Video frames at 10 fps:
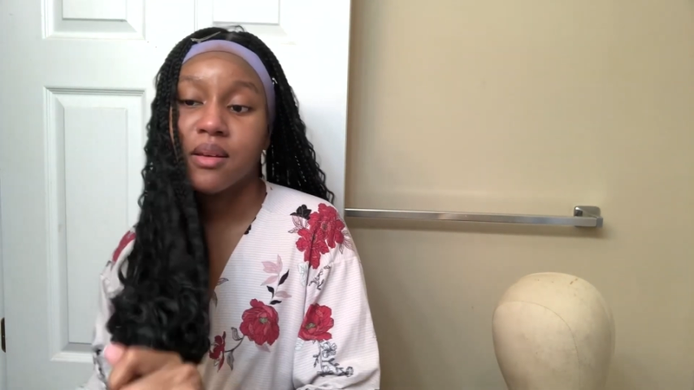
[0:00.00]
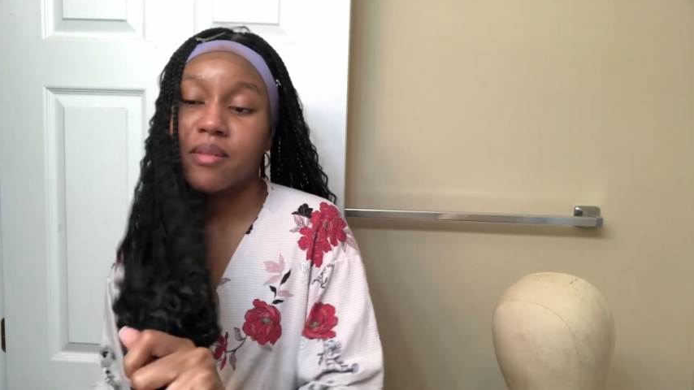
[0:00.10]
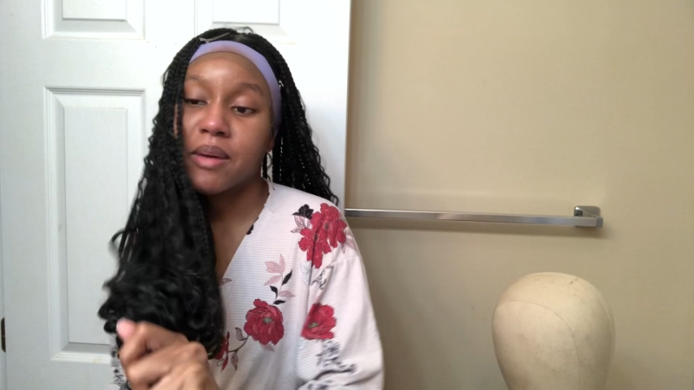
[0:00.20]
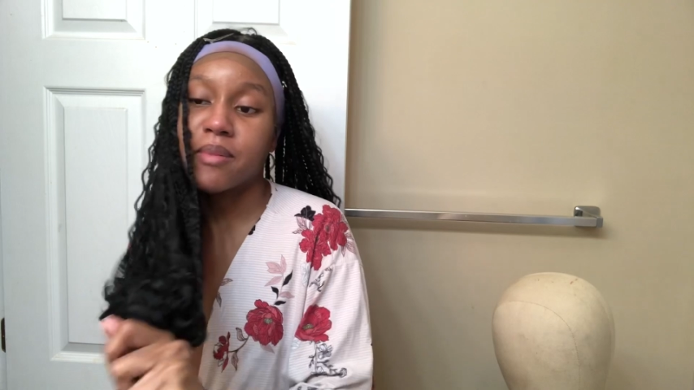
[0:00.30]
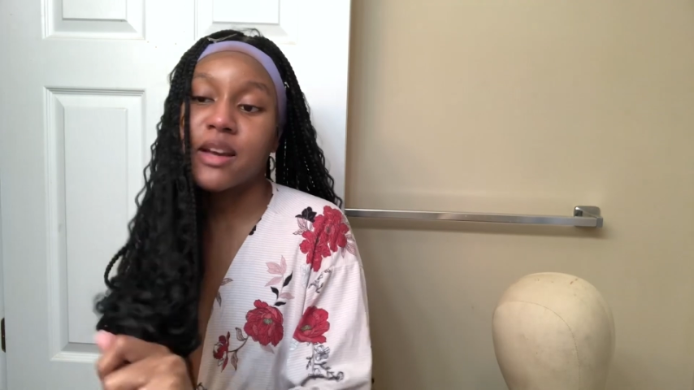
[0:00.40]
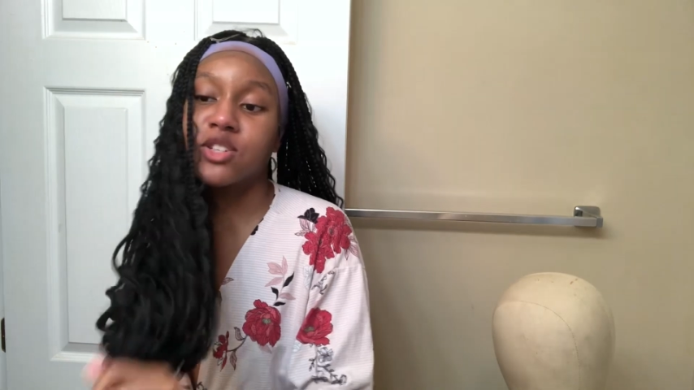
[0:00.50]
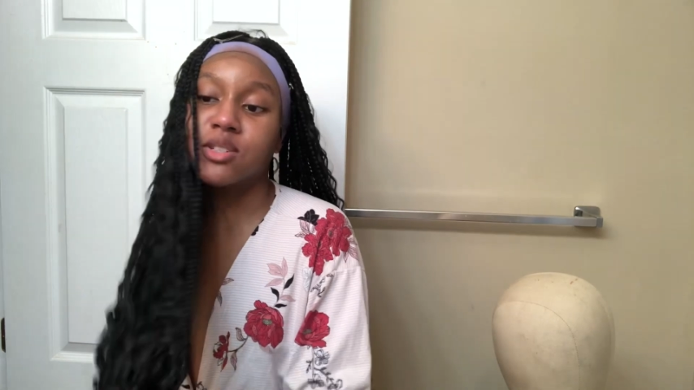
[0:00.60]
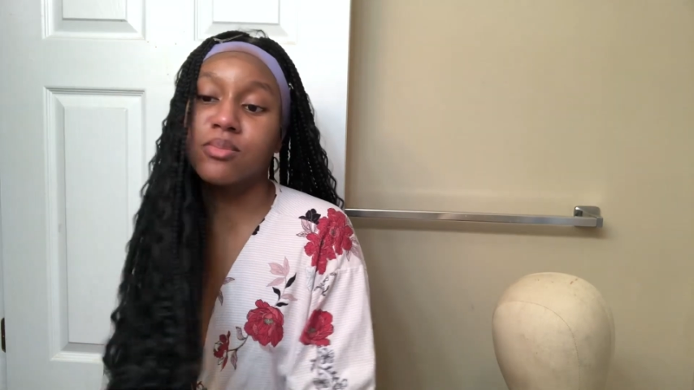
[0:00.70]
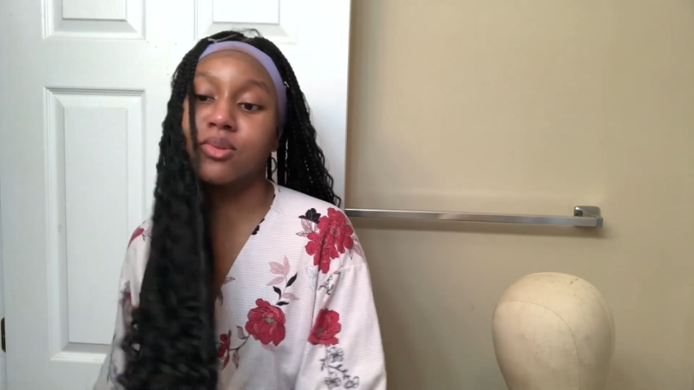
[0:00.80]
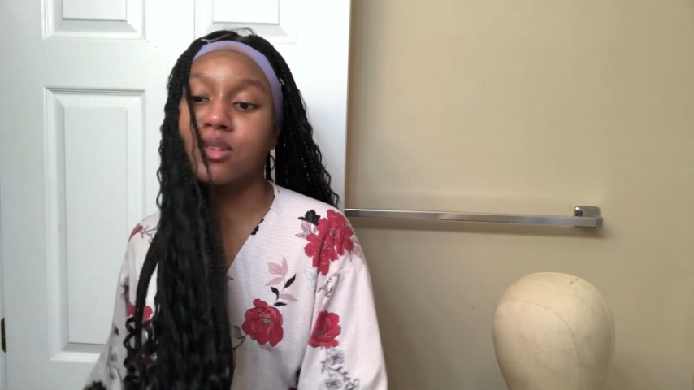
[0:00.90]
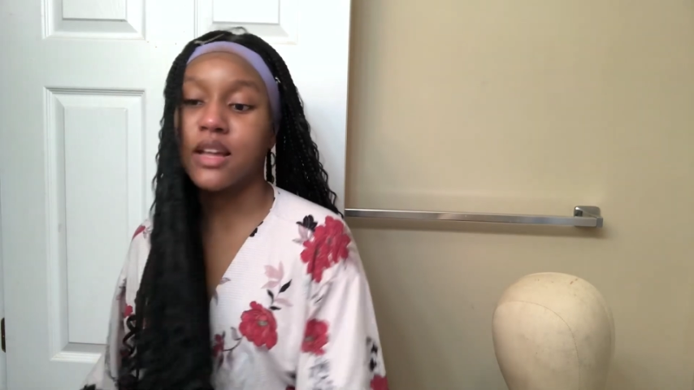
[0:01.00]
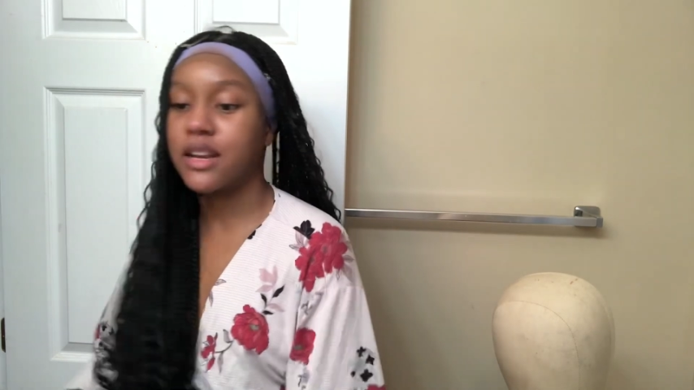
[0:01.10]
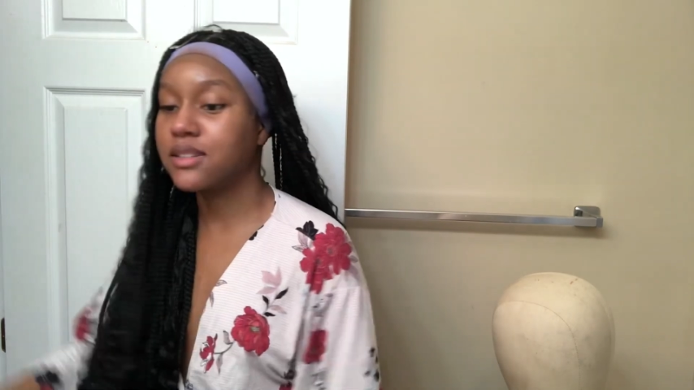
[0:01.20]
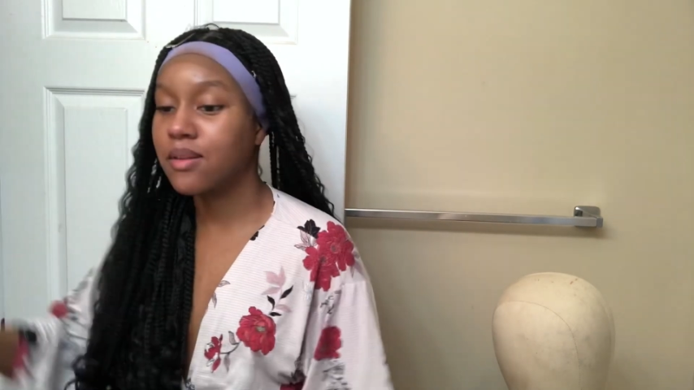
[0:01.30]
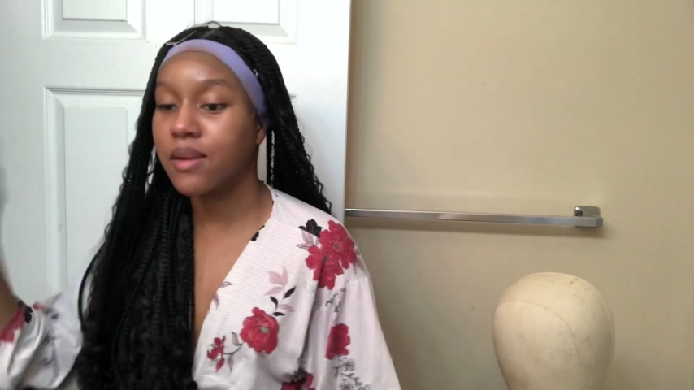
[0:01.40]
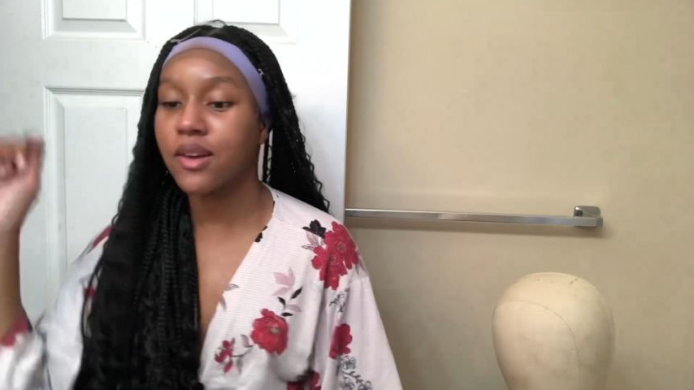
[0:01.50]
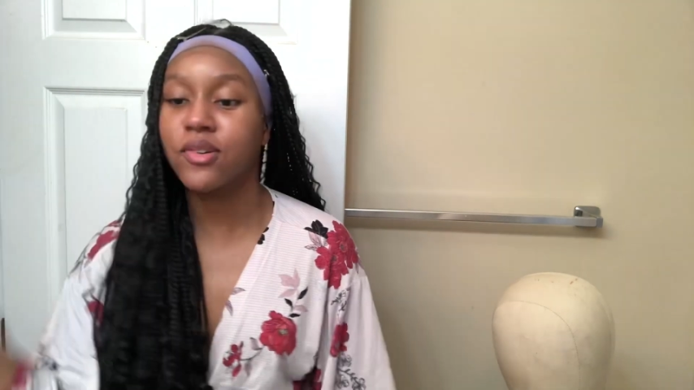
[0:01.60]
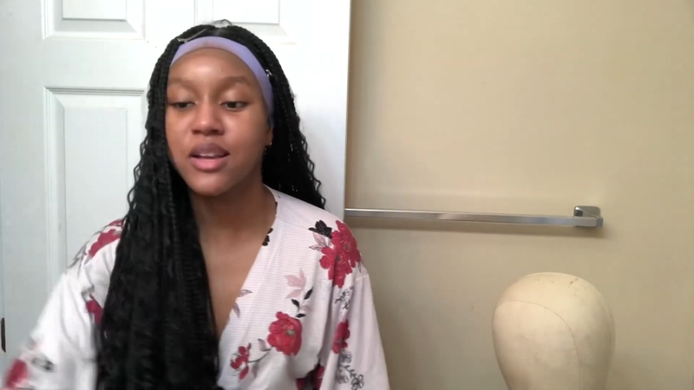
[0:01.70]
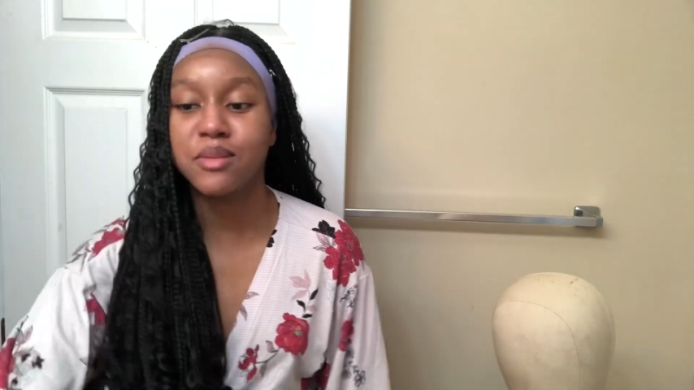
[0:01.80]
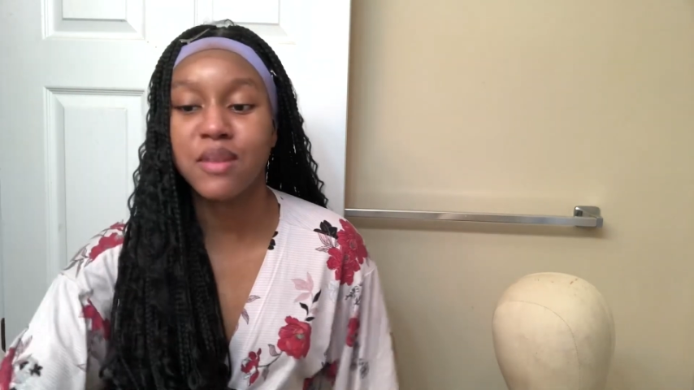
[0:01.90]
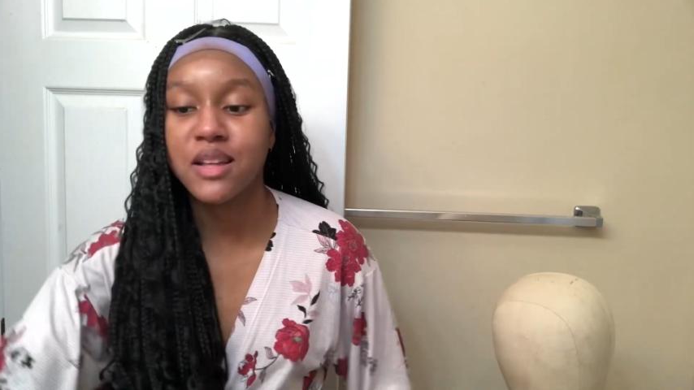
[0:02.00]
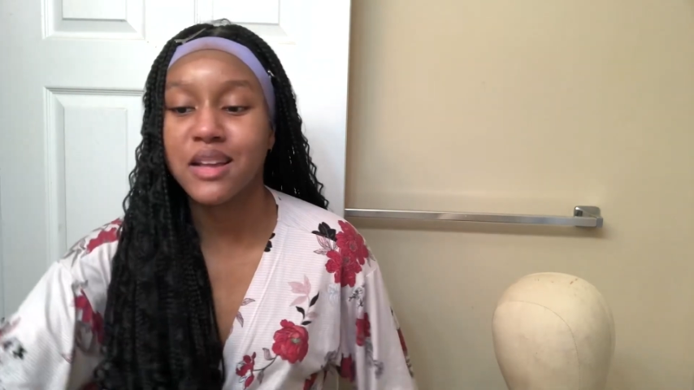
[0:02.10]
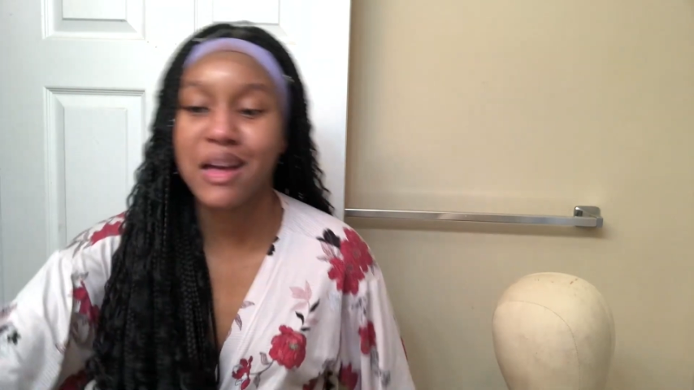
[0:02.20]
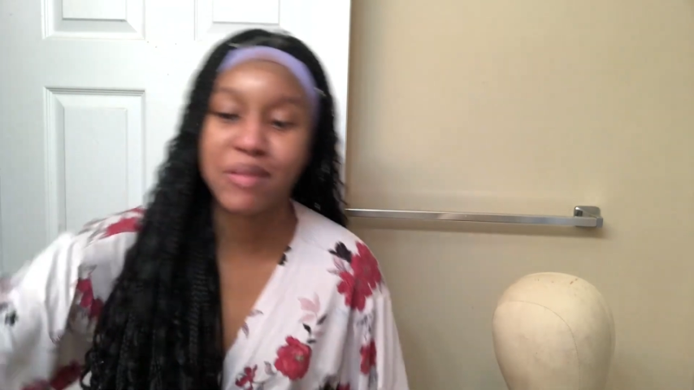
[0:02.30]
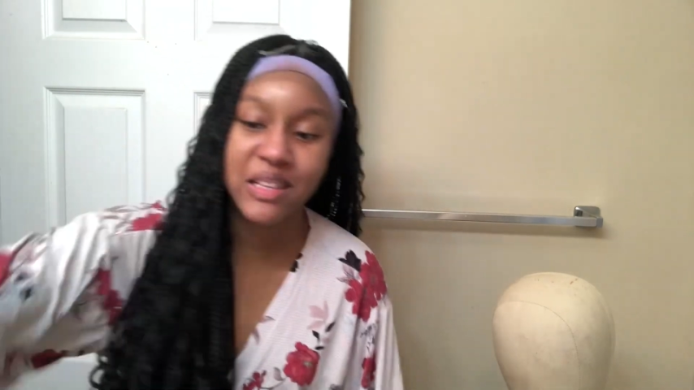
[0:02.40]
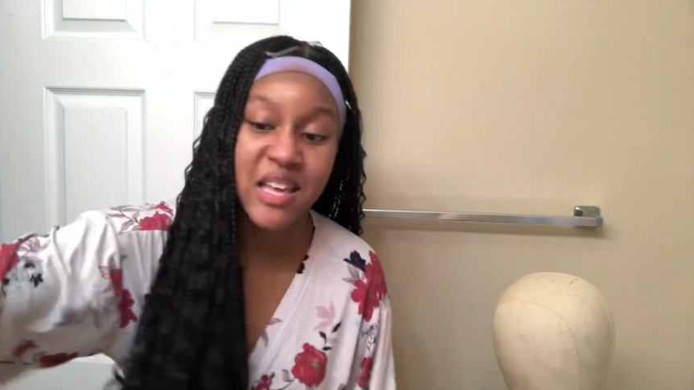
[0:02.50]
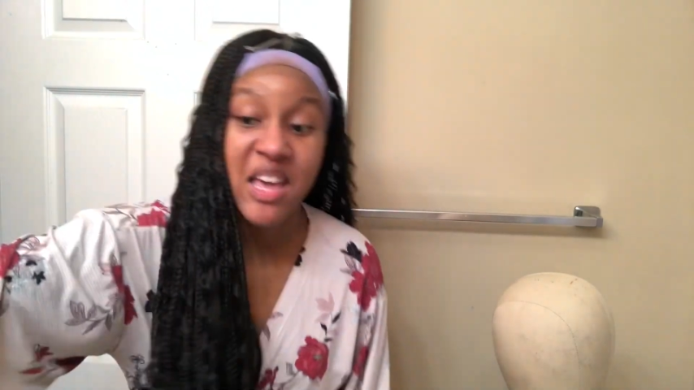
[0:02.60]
Maybe I shouldn't pull at it. Somebody gonna cuss me on the comments.